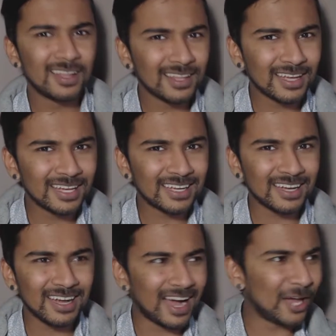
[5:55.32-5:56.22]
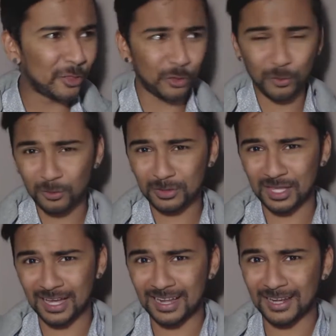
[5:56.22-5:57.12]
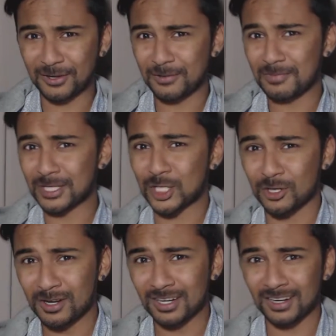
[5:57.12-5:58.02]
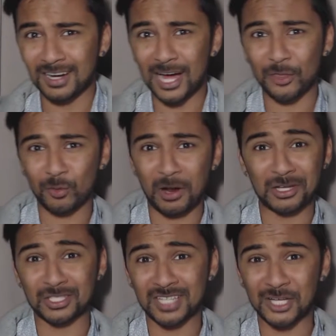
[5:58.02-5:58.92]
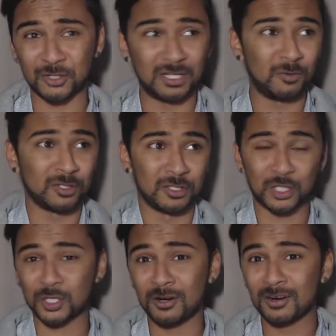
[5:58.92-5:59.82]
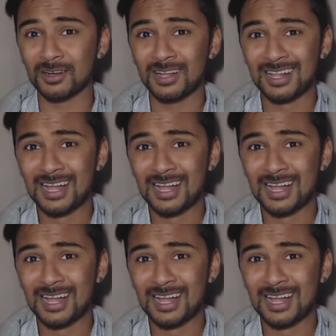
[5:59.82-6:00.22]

Like, I thought that I couldn't be stronger. I thought I just naturally wasn't strong.